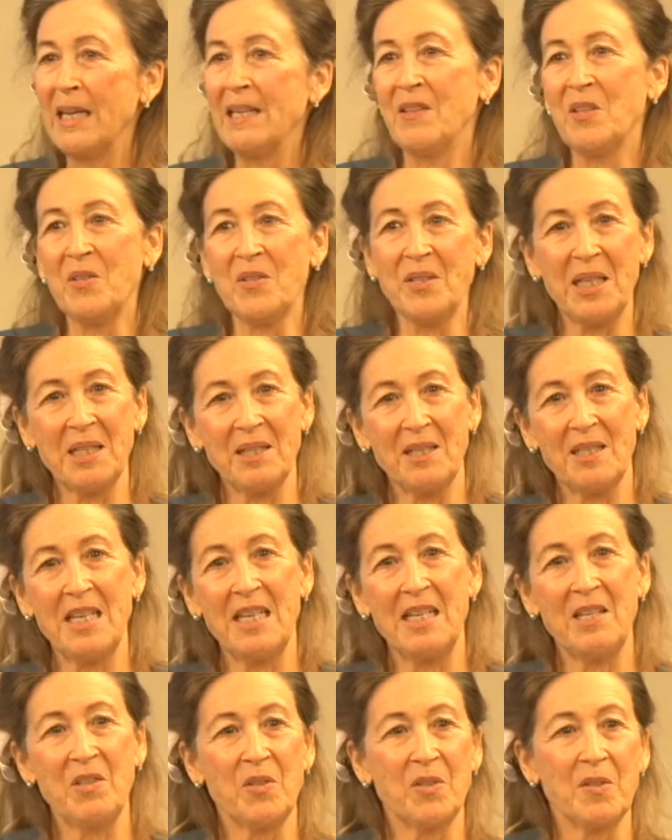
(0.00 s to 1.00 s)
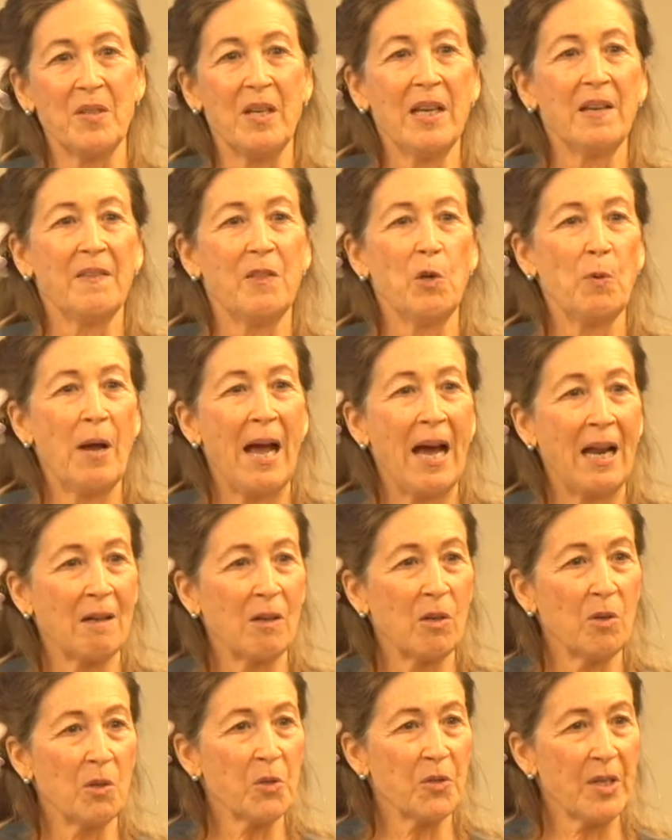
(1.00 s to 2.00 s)
60s, the
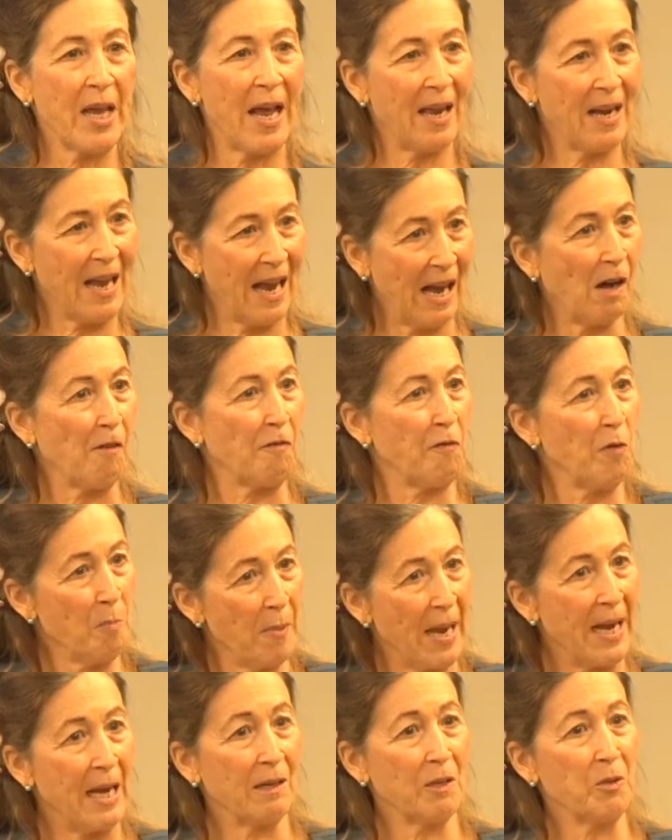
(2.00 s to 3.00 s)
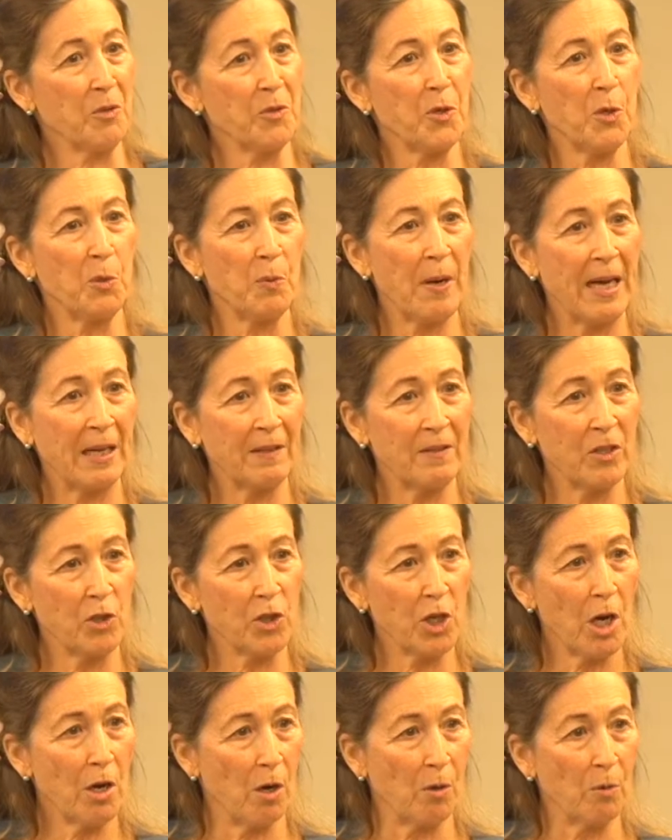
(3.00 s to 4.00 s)
radicals had alpha males who ran the
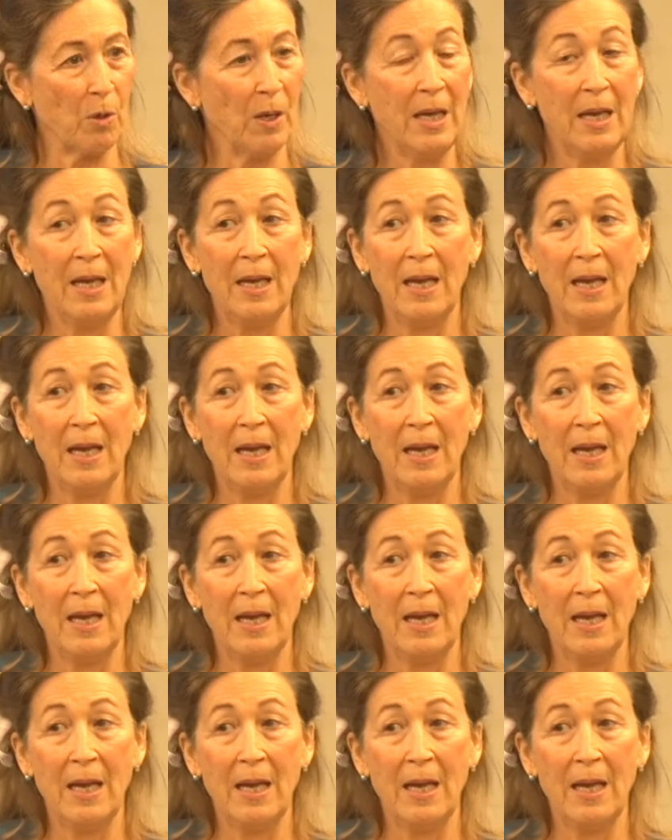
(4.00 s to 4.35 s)
show.